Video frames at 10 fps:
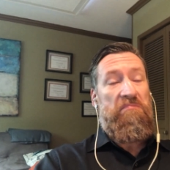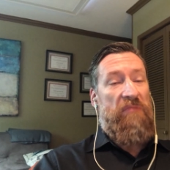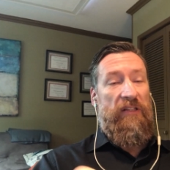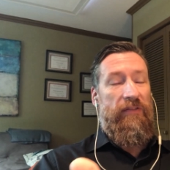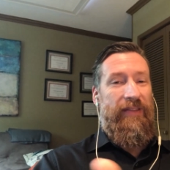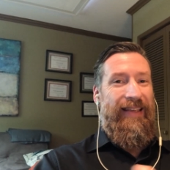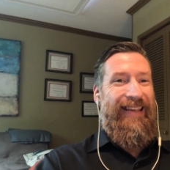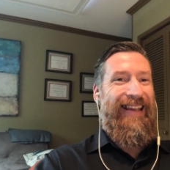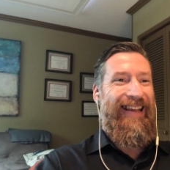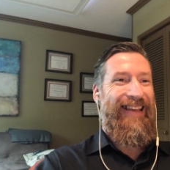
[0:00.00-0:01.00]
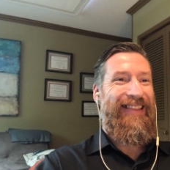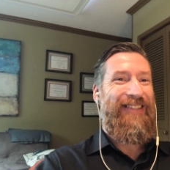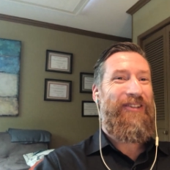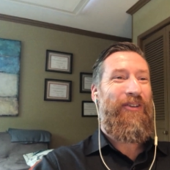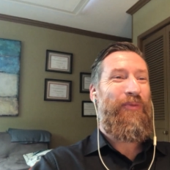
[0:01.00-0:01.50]

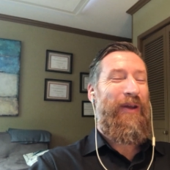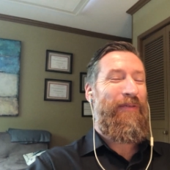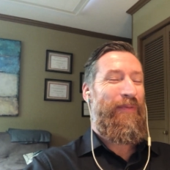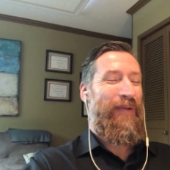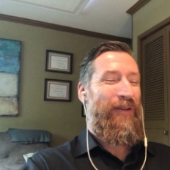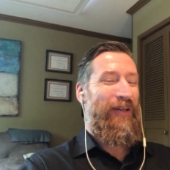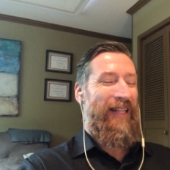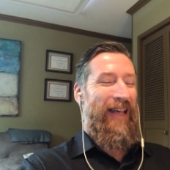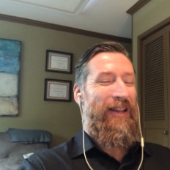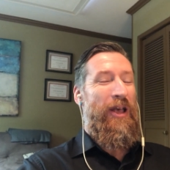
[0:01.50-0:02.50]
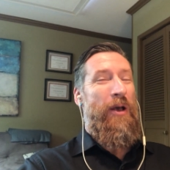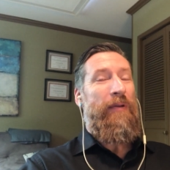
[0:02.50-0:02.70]
things got in the way from me doing that.